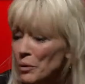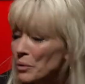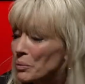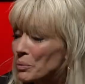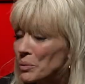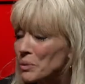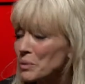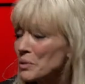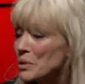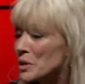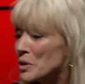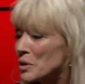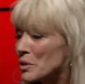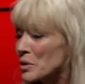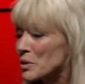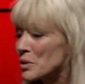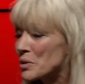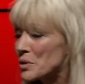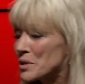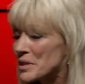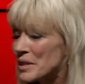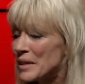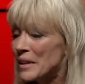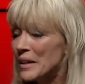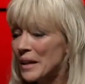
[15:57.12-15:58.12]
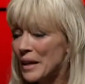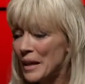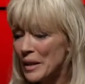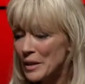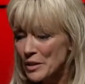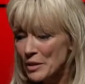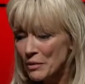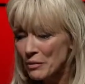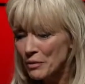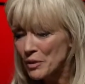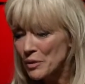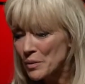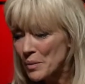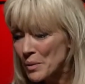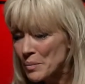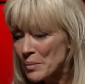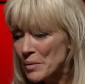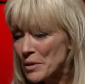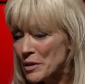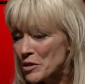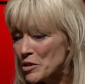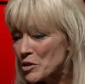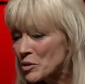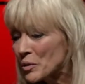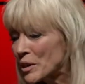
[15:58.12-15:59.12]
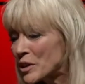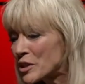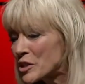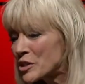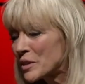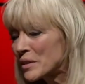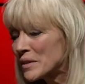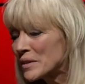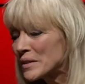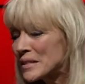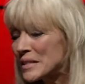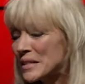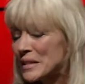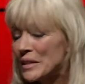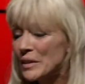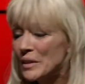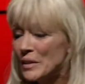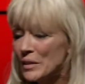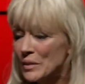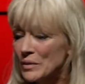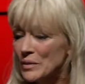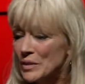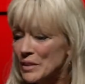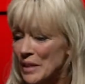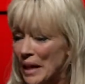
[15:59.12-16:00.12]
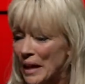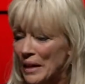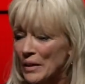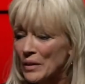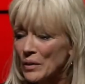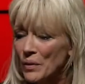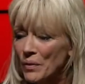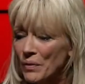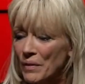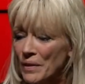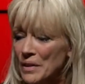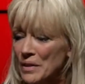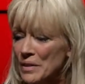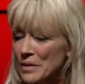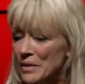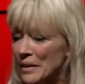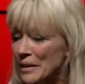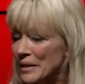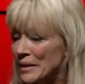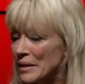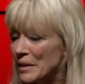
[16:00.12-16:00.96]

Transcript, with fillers: through the years and different administrations tackle things like